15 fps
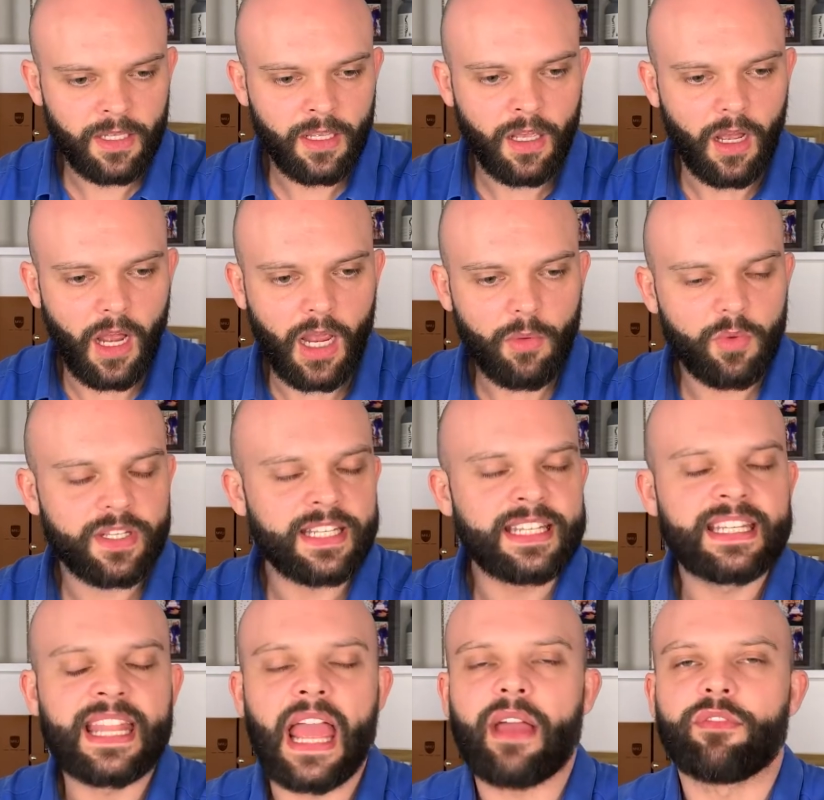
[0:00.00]
I would
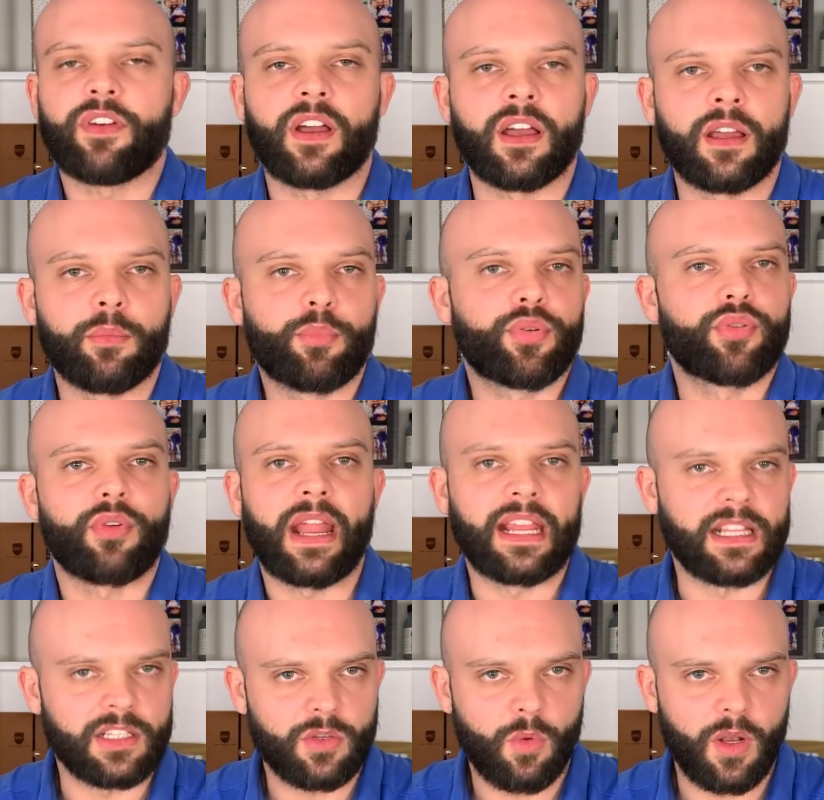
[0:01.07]
never
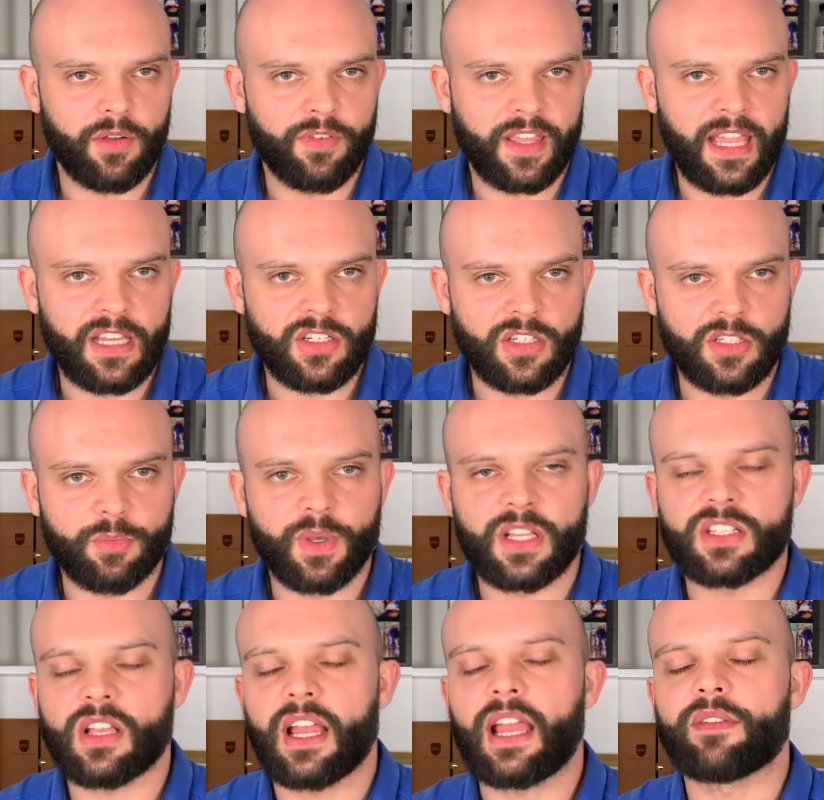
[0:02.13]
praise qualifications
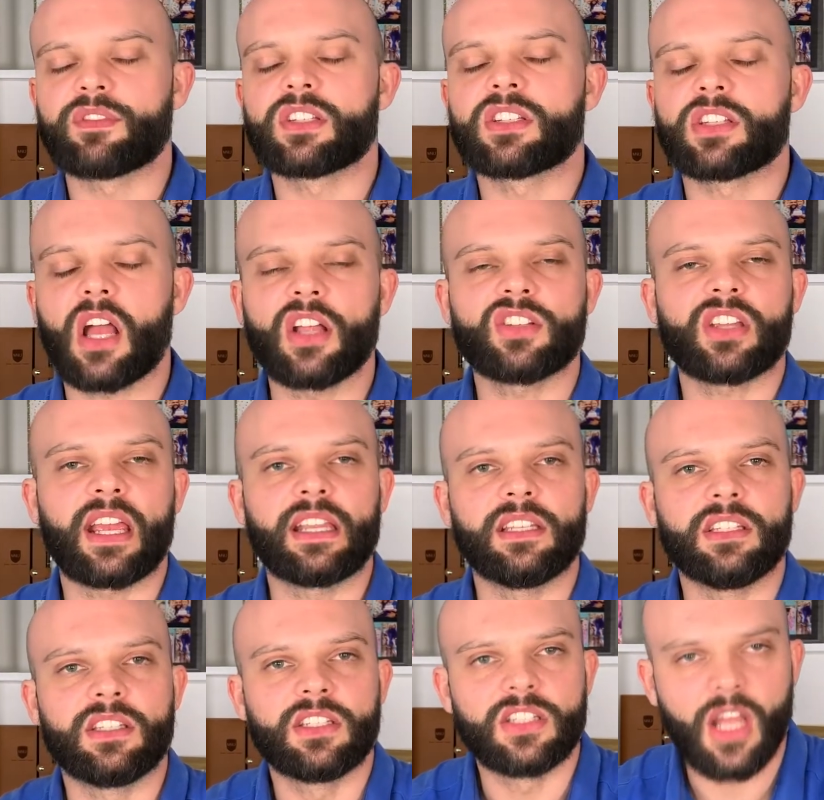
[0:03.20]
because I have such a
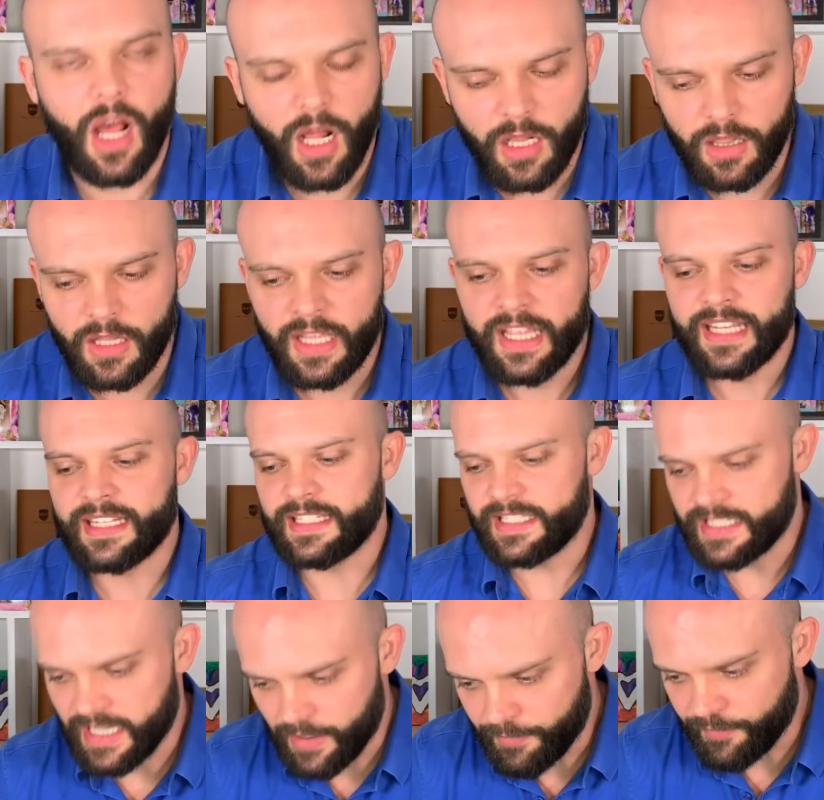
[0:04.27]
dull,
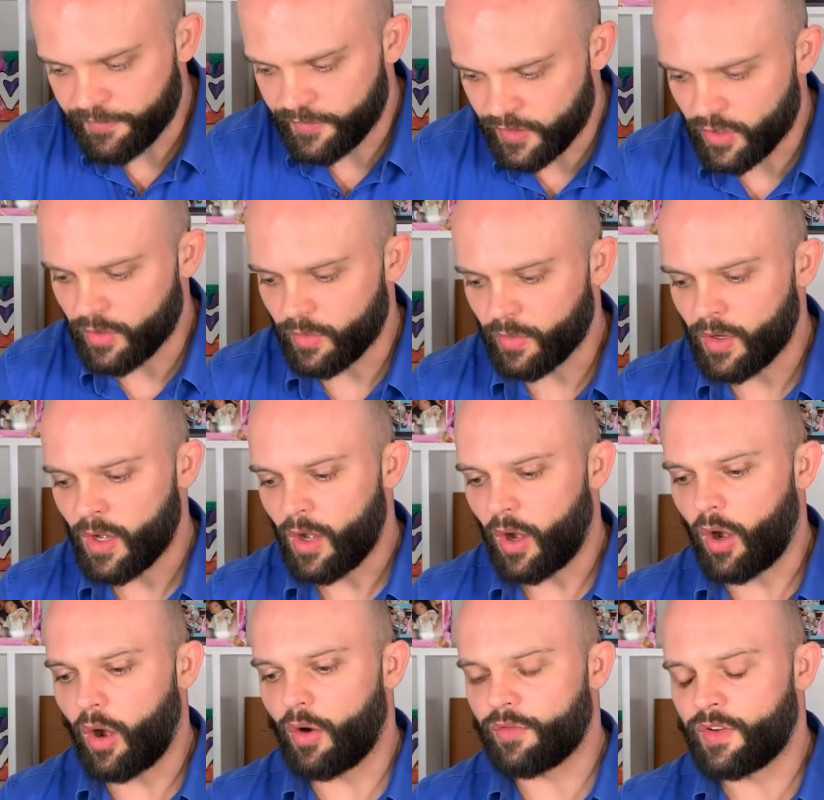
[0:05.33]
dim view
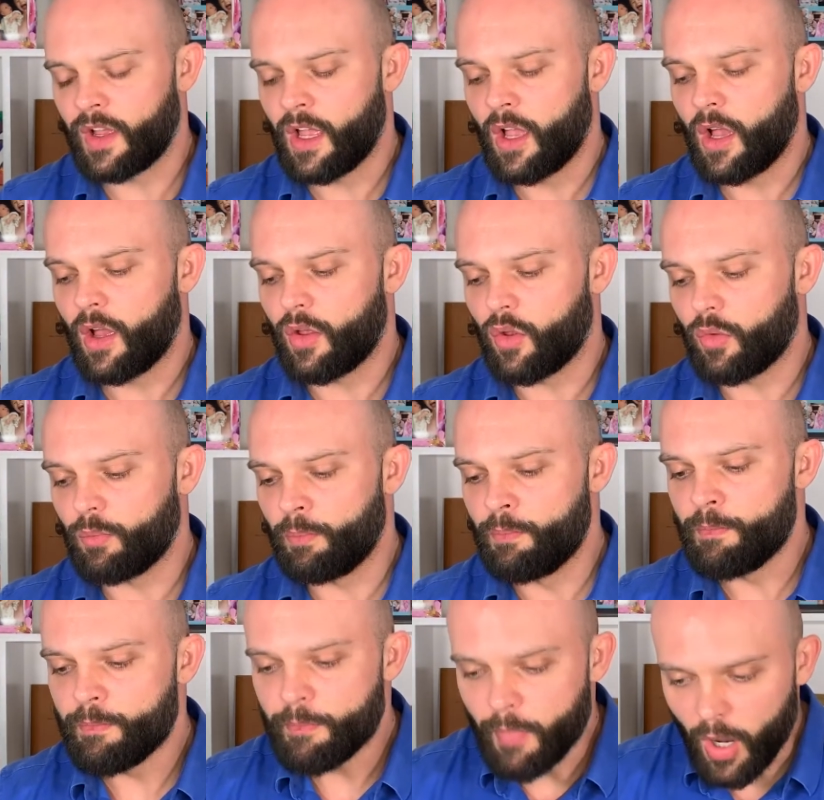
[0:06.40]
of
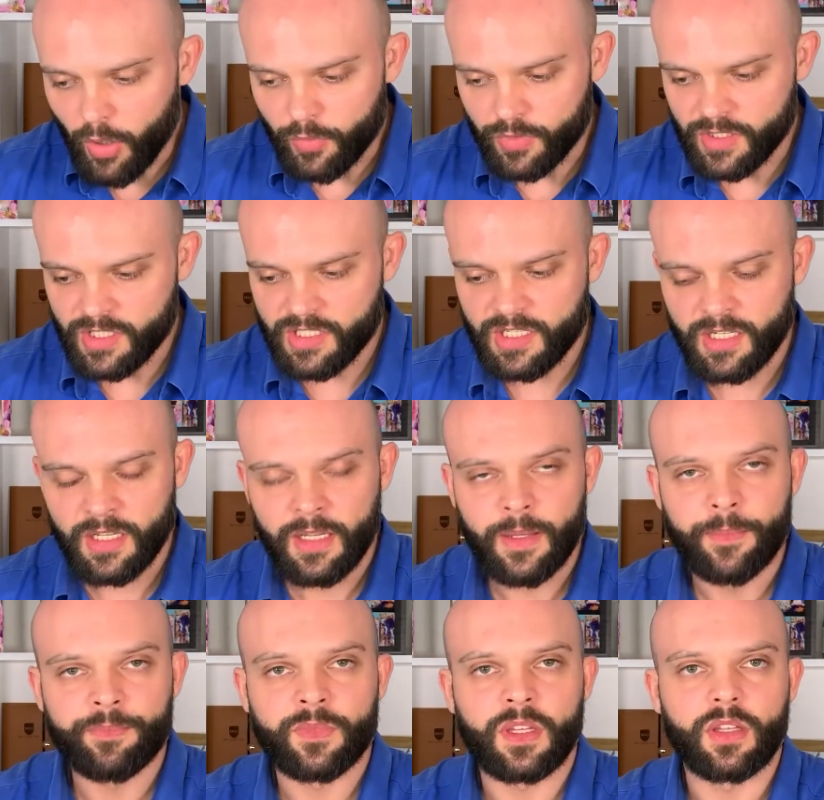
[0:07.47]
most
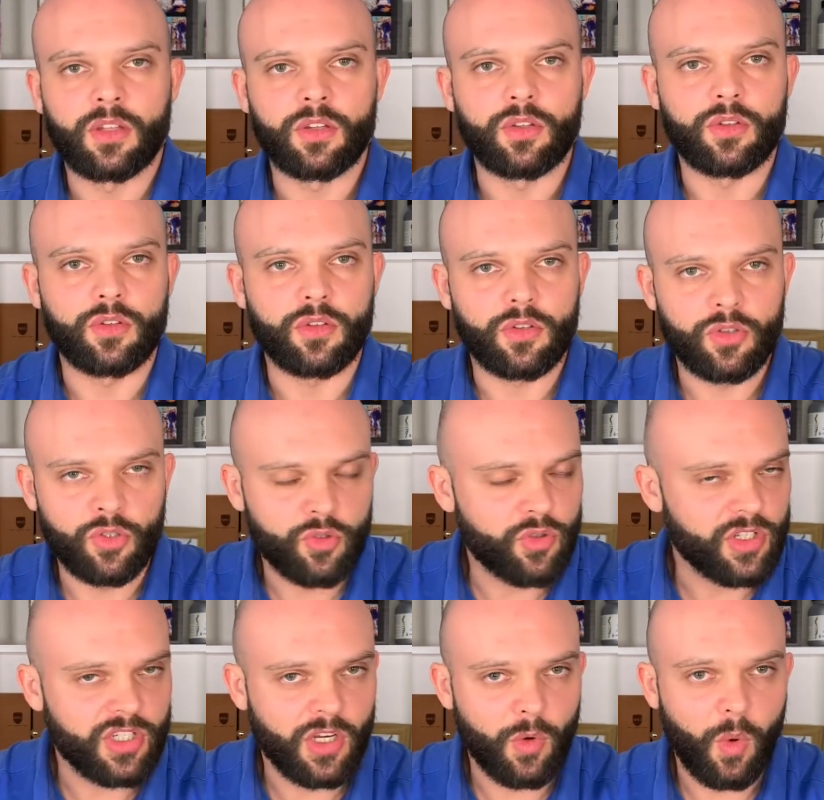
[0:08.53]

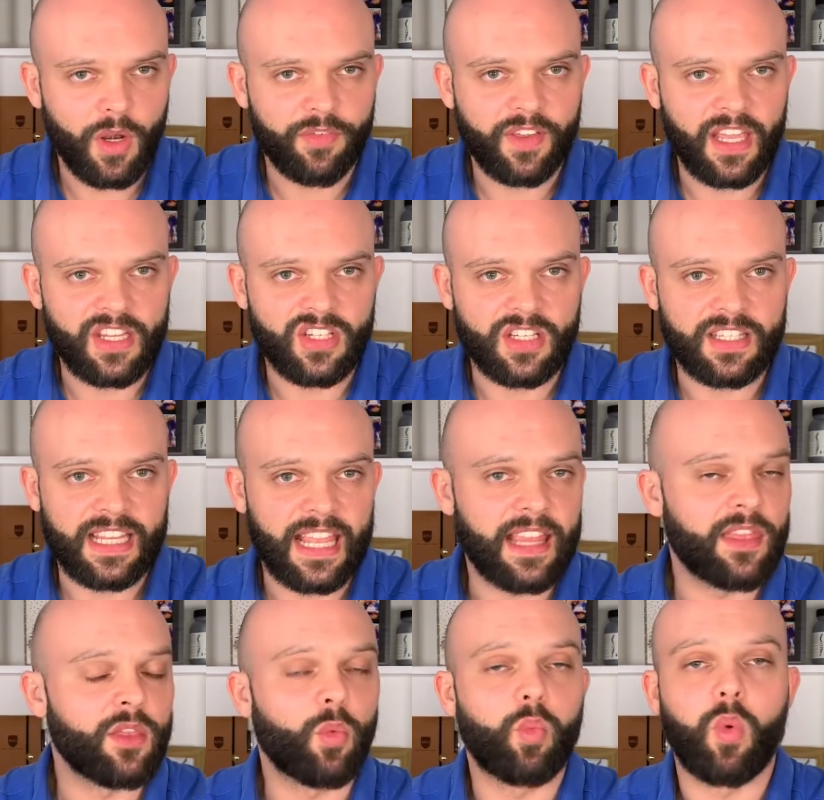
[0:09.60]
nutrition qualifications
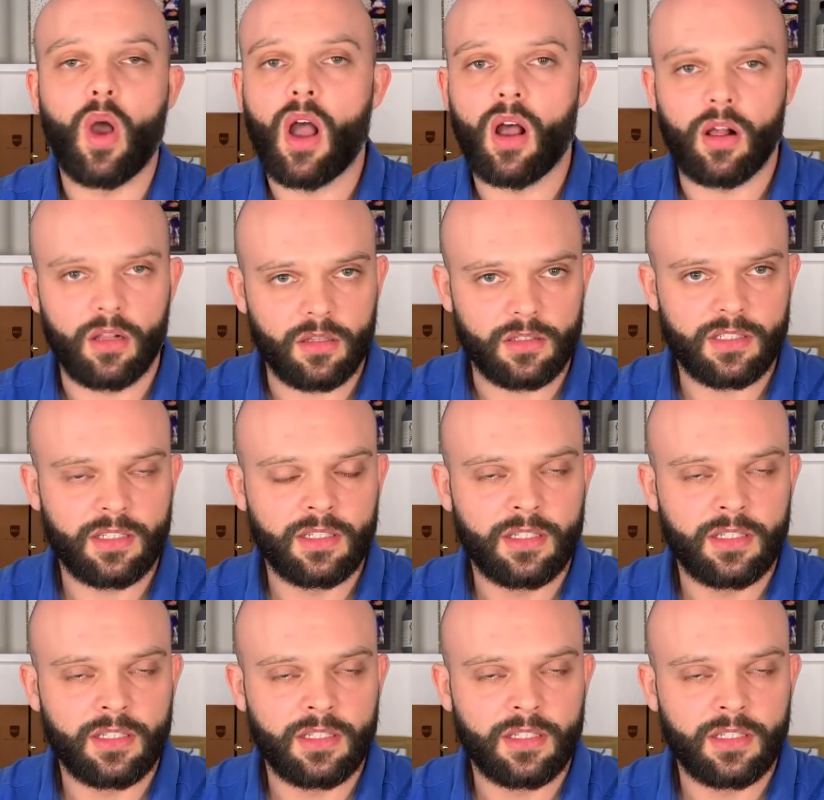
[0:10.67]
in the world.